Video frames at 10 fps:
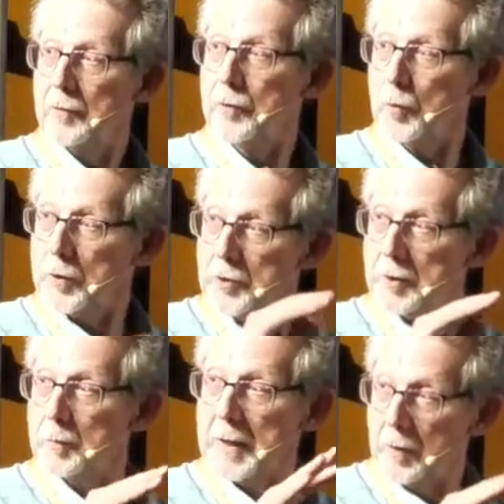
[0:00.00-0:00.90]
for which
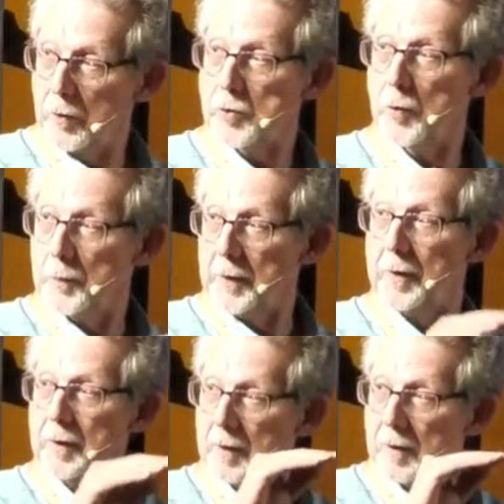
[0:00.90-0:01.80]
it may also
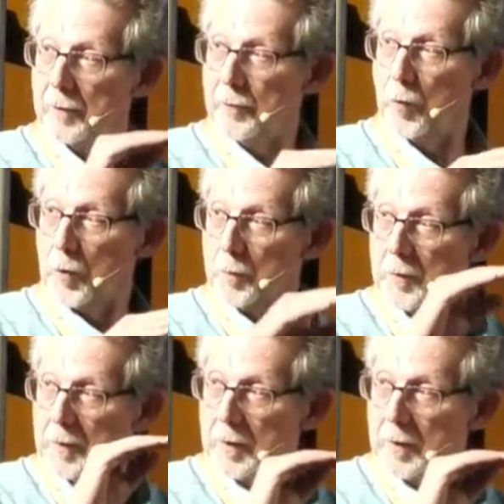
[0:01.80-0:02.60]
be a form